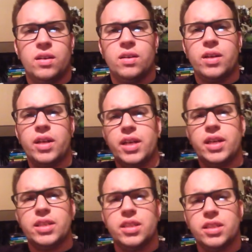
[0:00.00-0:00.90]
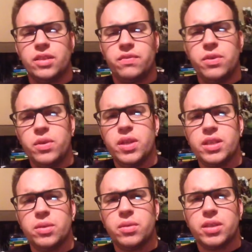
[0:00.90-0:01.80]
Okay, guys, there's a few things
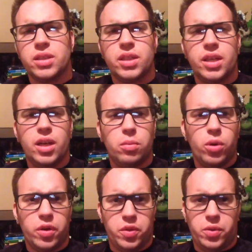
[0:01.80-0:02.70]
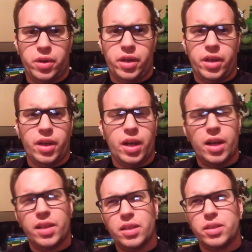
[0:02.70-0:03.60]
I want to see in Hellboy 3.
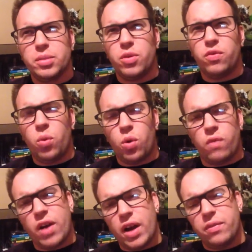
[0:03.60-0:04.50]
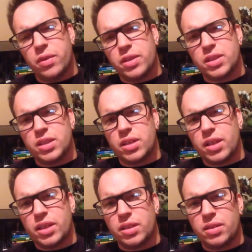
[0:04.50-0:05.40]
I think there's about four or five reasons I
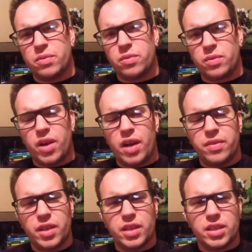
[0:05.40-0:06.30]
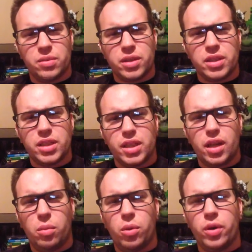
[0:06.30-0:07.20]
like. Five things I want to see in
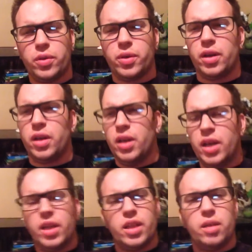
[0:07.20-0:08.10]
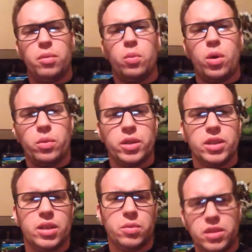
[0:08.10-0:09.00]
Hellboy 3. The number one
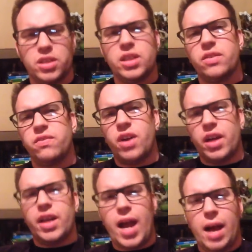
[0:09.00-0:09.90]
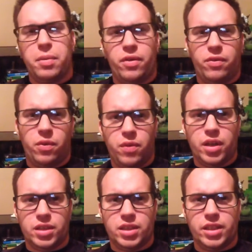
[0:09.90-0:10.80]
reason, I want to see it fucking happen, for
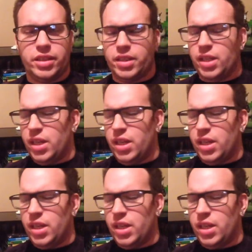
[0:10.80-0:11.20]
fuck's sakes.